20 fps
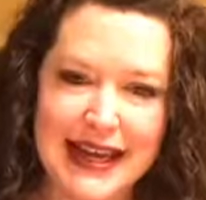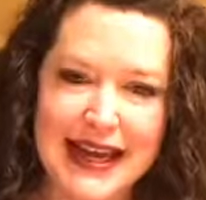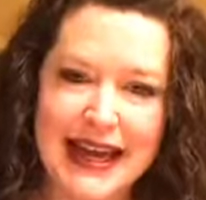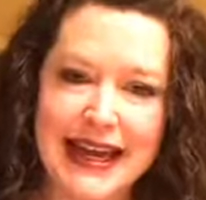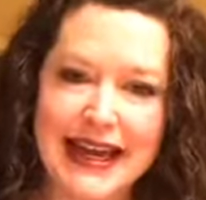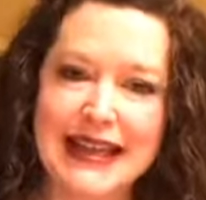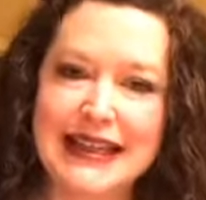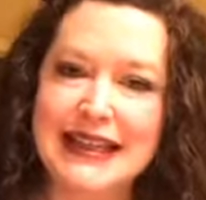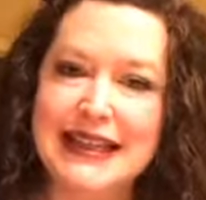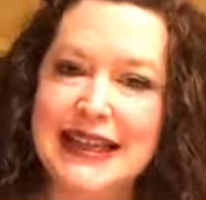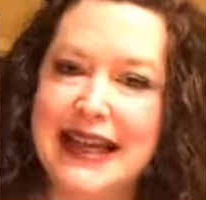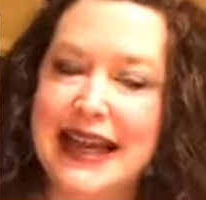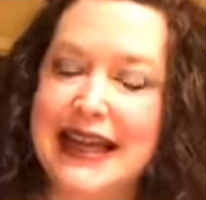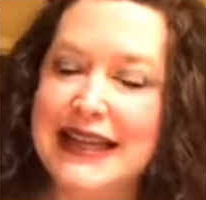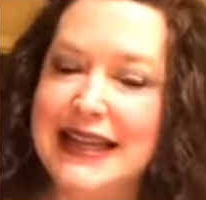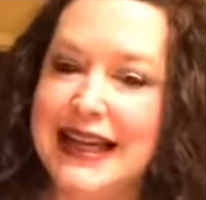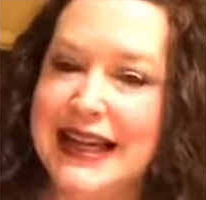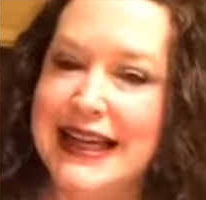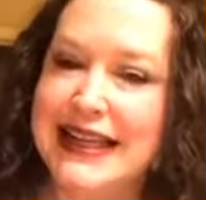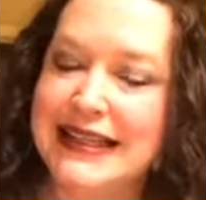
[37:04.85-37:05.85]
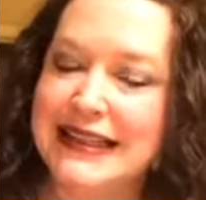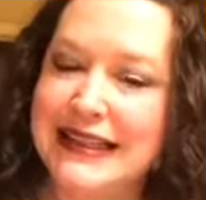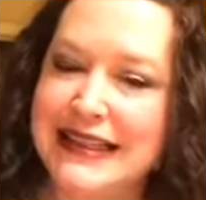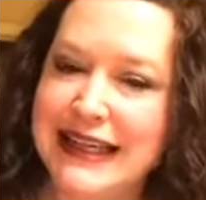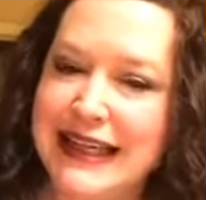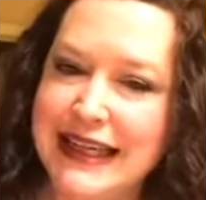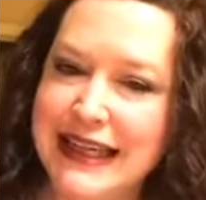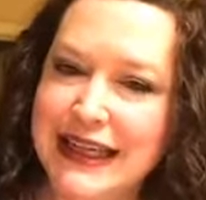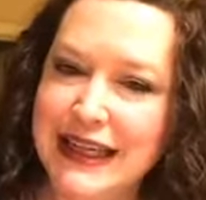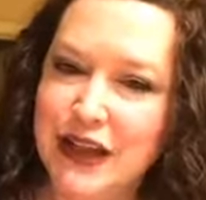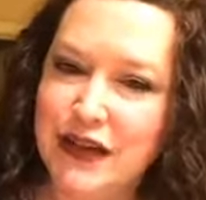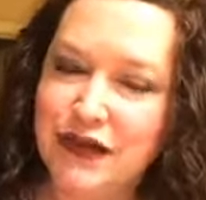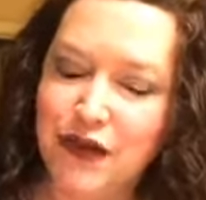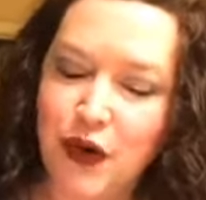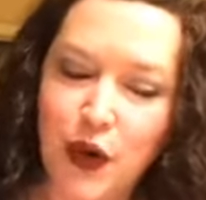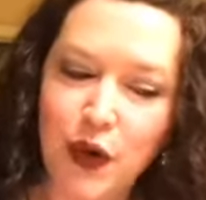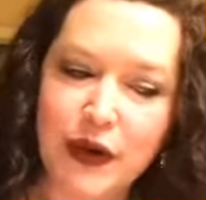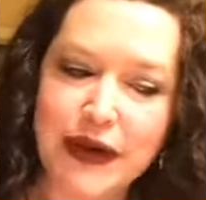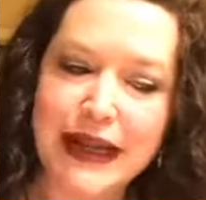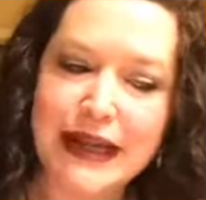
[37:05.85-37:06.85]
He, leant, he leaned
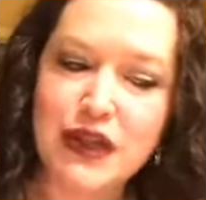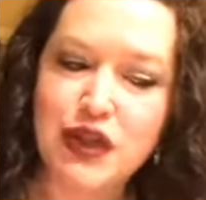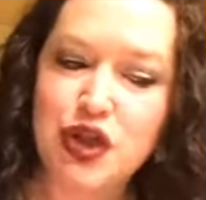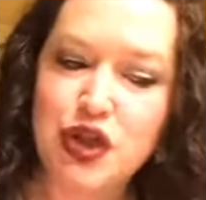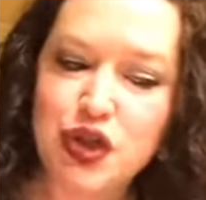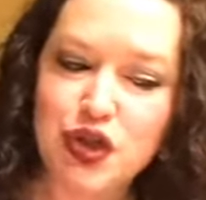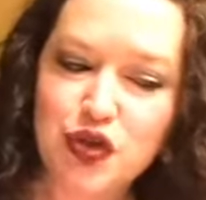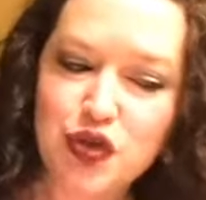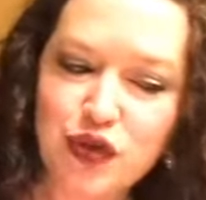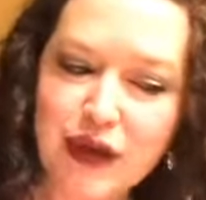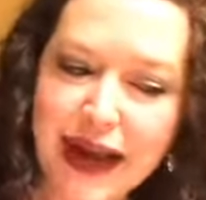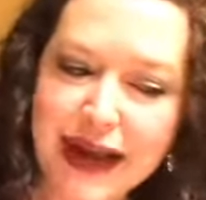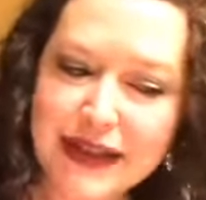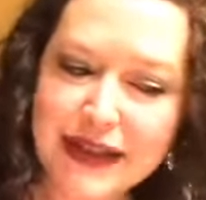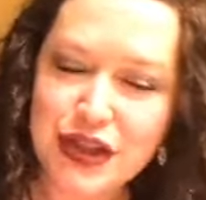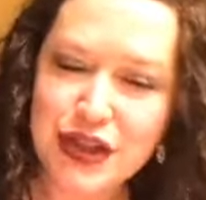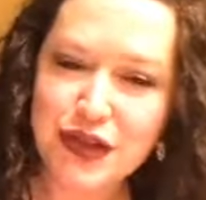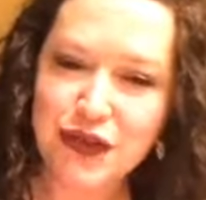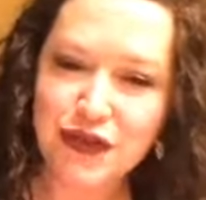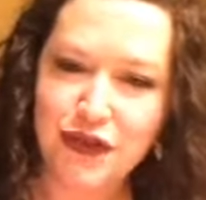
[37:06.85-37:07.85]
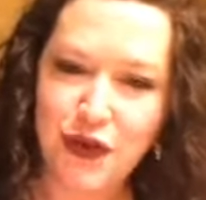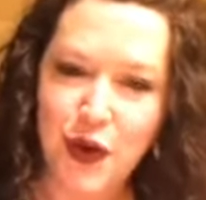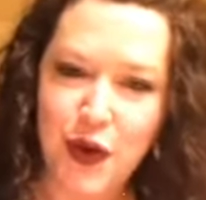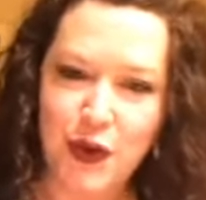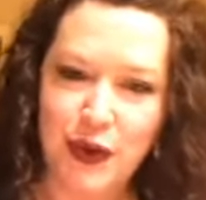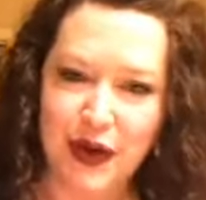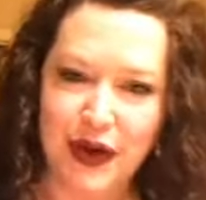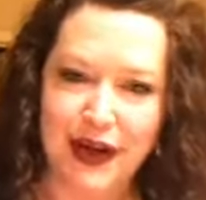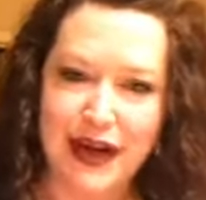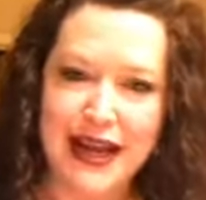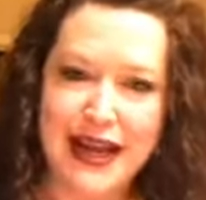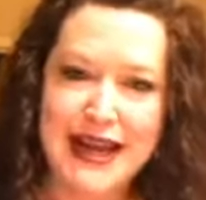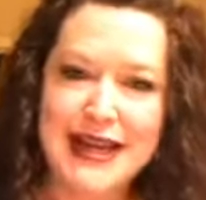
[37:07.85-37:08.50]
forward, he stretched forward